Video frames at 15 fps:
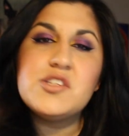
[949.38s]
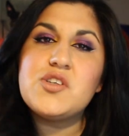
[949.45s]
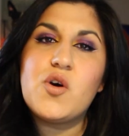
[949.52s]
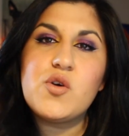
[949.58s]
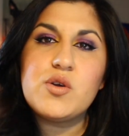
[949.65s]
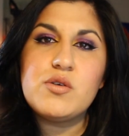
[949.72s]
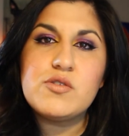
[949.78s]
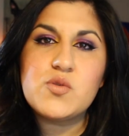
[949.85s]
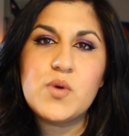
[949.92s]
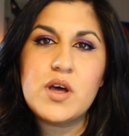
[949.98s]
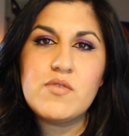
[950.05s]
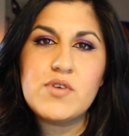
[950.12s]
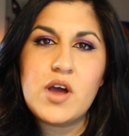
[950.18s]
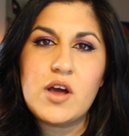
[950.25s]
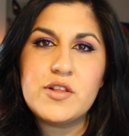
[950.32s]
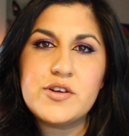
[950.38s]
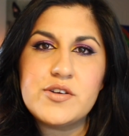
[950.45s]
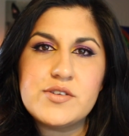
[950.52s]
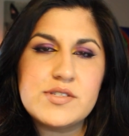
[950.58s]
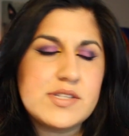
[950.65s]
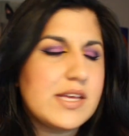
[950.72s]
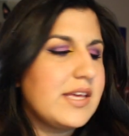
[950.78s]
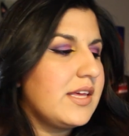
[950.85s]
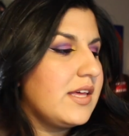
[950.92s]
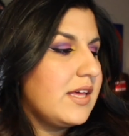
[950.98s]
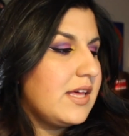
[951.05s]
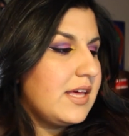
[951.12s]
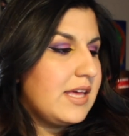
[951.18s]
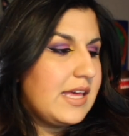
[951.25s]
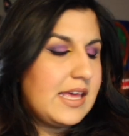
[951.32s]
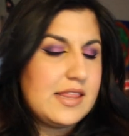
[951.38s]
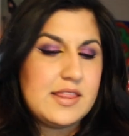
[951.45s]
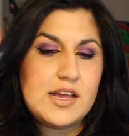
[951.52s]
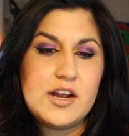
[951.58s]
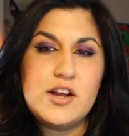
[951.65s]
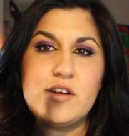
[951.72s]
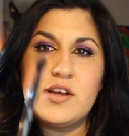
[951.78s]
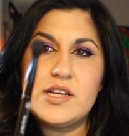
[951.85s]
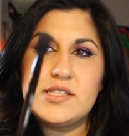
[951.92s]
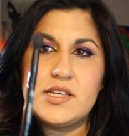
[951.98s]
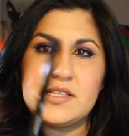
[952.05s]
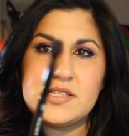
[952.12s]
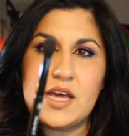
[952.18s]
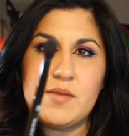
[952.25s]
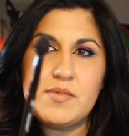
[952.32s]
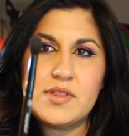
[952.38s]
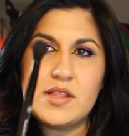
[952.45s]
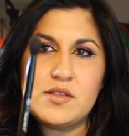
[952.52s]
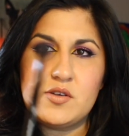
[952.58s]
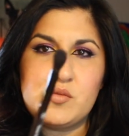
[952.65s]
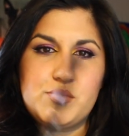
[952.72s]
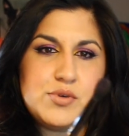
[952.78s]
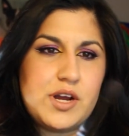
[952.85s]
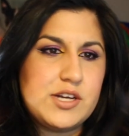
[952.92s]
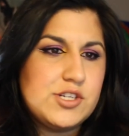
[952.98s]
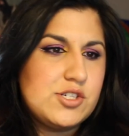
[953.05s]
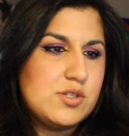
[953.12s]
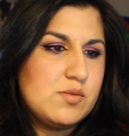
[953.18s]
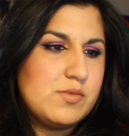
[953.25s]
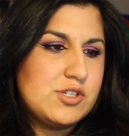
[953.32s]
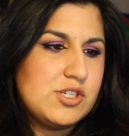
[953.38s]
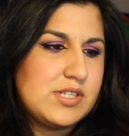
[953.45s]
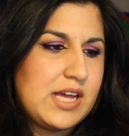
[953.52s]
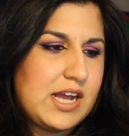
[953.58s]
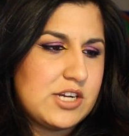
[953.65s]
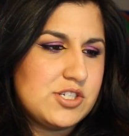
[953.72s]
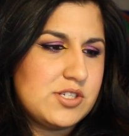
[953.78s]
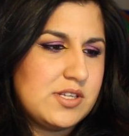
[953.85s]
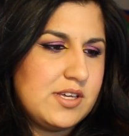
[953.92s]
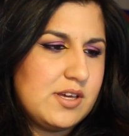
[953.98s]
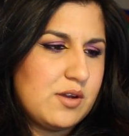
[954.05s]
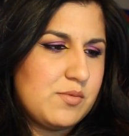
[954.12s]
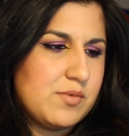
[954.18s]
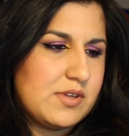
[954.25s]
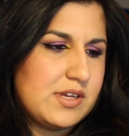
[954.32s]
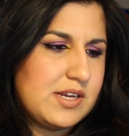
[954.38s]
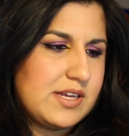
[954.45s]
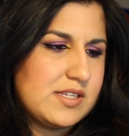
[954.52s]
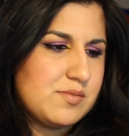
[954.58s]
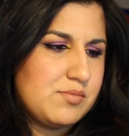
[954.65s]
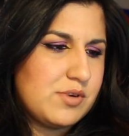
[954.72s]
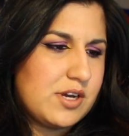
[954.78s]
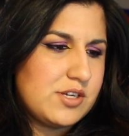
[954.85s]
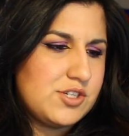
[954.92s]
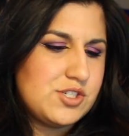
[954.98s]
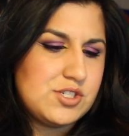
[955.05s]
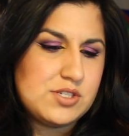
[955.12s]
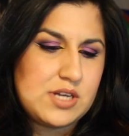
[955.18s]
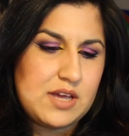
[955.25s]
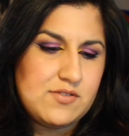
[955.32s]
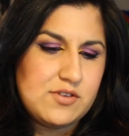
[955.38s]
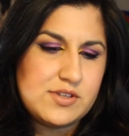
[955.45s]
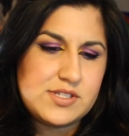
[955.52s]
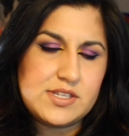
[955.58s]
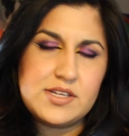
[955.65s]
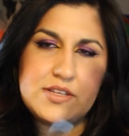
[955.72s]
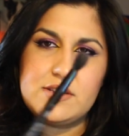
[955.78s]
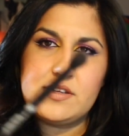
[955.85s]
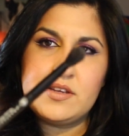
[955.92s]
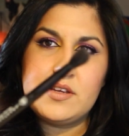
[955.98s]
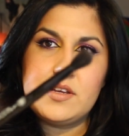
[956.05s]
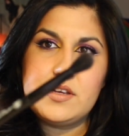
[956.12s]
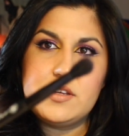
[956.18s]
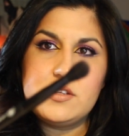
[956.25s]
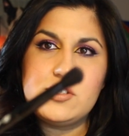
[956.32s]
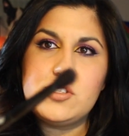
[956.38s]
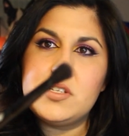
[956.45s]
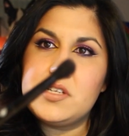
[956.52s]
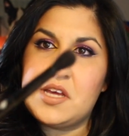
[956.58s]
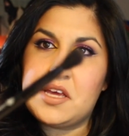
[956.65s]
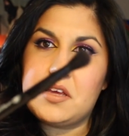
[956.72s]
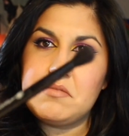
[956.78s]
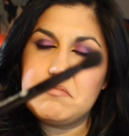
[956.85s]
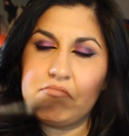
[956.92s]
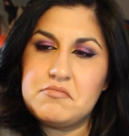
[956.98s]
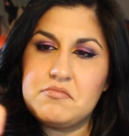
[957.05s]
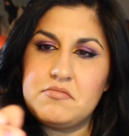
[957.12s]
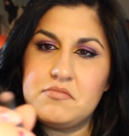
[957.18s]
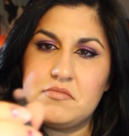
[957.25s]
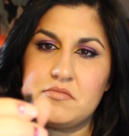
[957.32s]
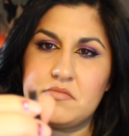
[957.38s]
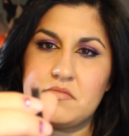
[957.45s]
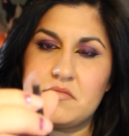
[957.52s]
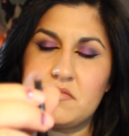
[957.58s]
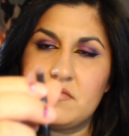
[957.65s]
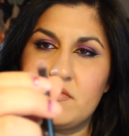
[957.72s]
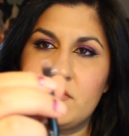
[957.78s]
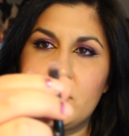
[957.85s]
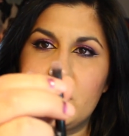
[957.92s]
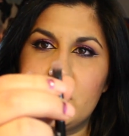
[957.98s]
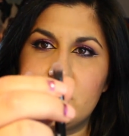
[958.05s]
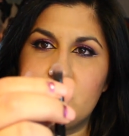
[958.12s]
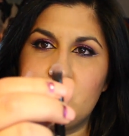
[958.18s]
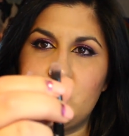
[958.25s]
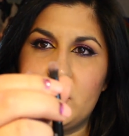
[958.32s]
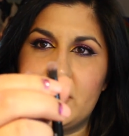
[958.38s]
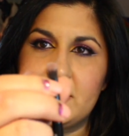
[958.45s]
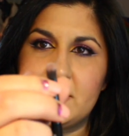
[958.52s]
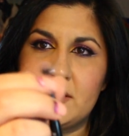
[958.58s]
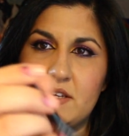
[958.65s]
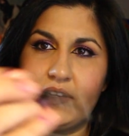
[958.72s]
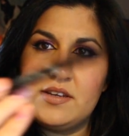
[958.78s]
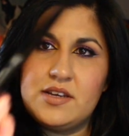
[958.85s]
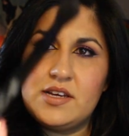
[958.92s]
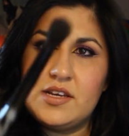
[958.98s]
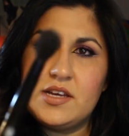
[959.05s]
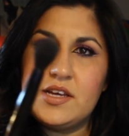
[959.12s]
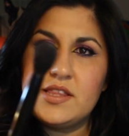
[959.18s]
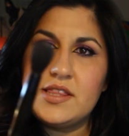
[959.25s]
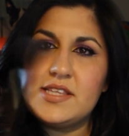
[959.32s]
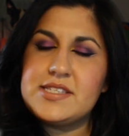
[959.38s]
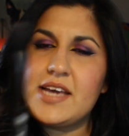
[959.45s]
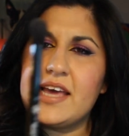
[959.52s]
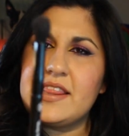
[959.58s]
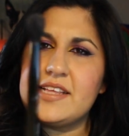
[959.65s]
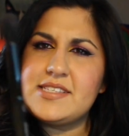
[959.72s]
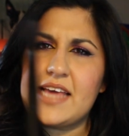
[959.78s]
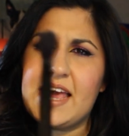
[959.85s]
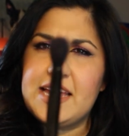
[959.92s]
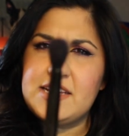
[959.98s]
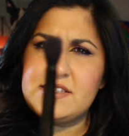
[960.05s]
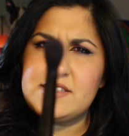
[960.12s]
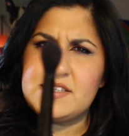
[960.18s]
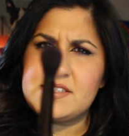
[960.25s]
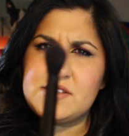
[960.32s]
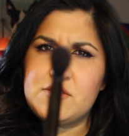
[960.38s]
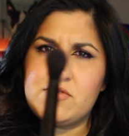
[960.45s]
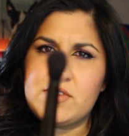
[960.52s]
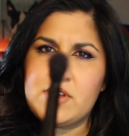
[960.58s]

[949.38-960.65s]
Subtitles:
Total 12 colors in there. It does come with a little brush, which is actually a really nice brush. I've used it today. Dual ended. This little